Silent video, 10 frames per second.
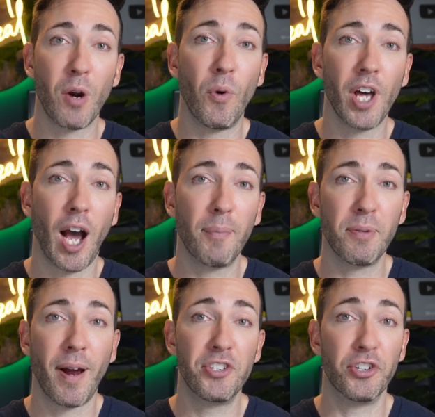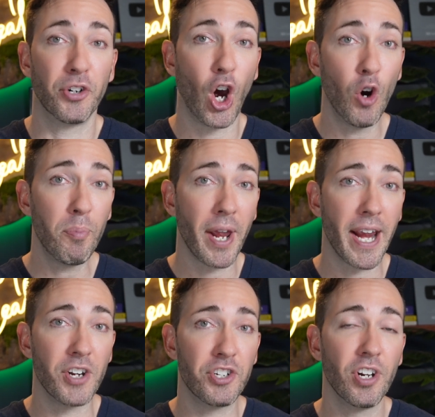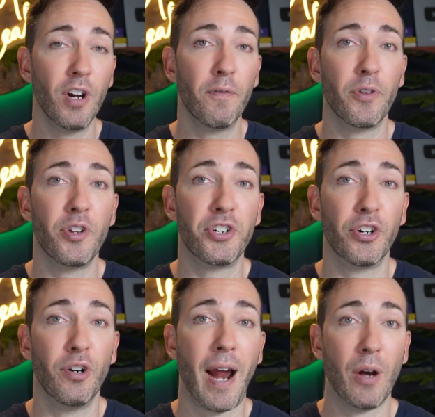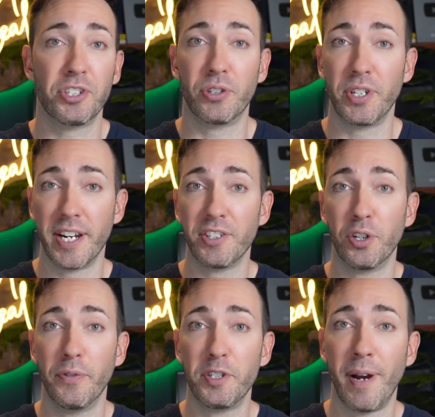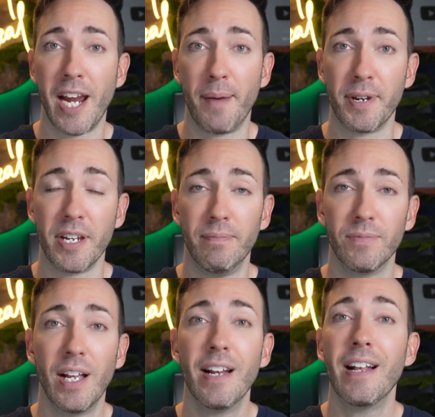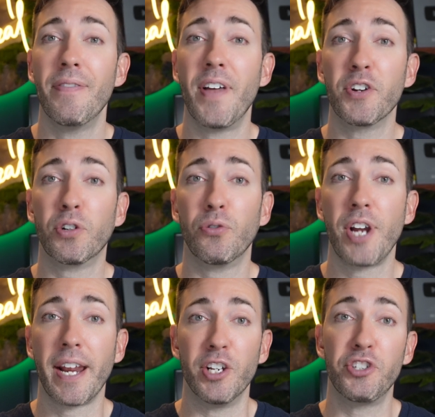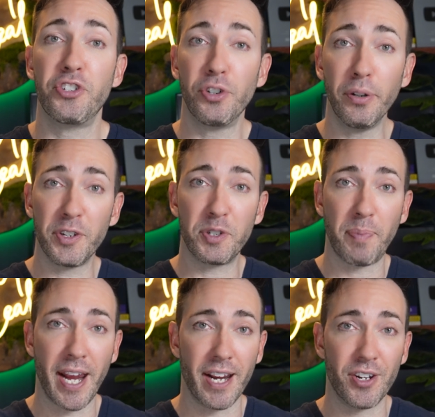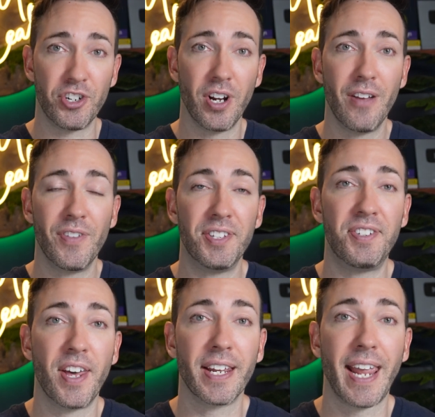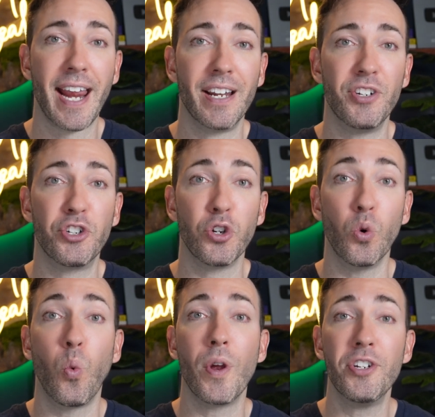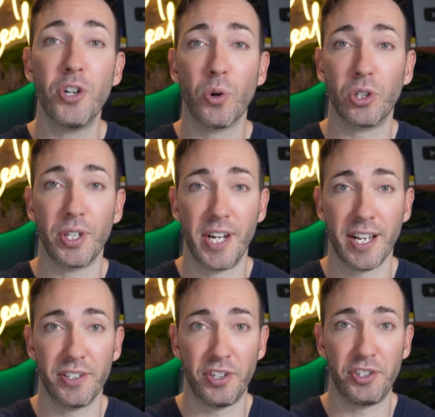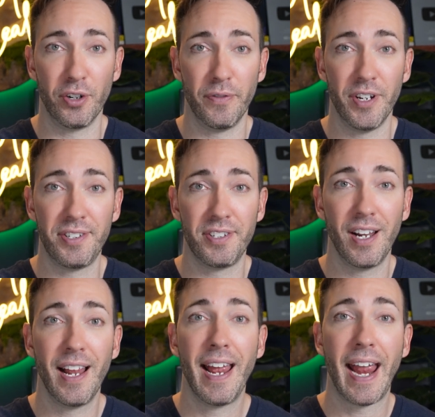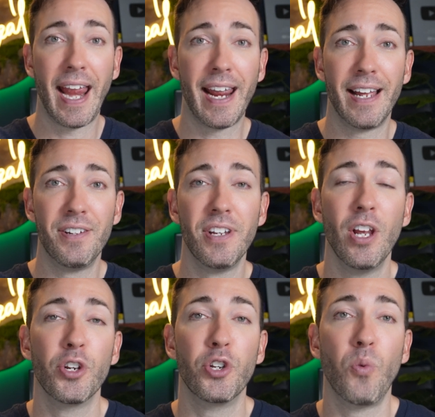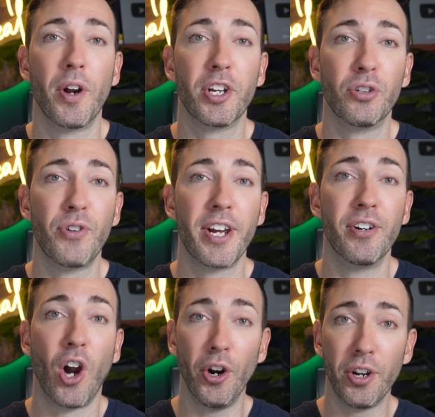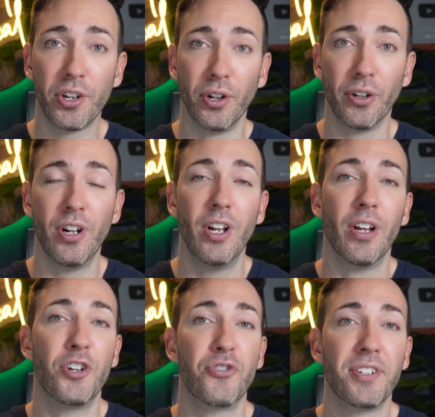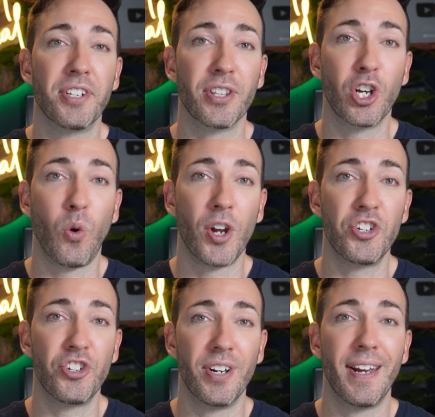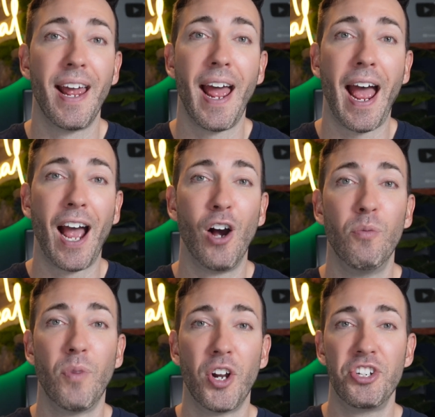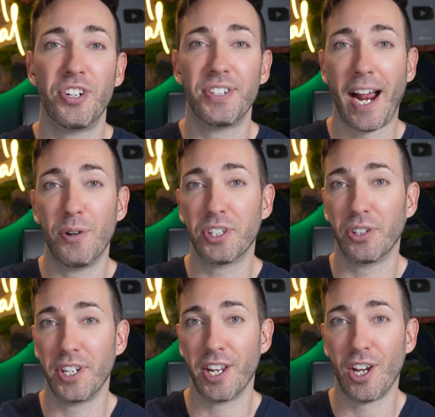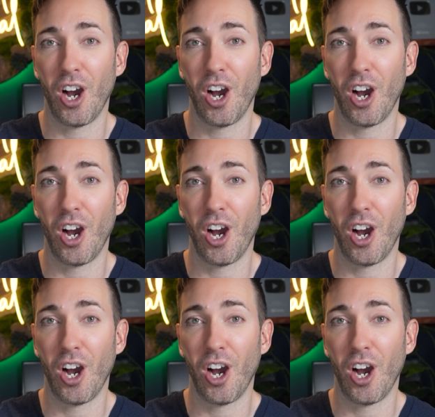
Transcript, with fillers: might want to optimize your homepage for the term house cleaning service Miami, then create a service page that's dedicated to window cleaning as a service, and you'd want to create an article addressing the question, how much does house cleaning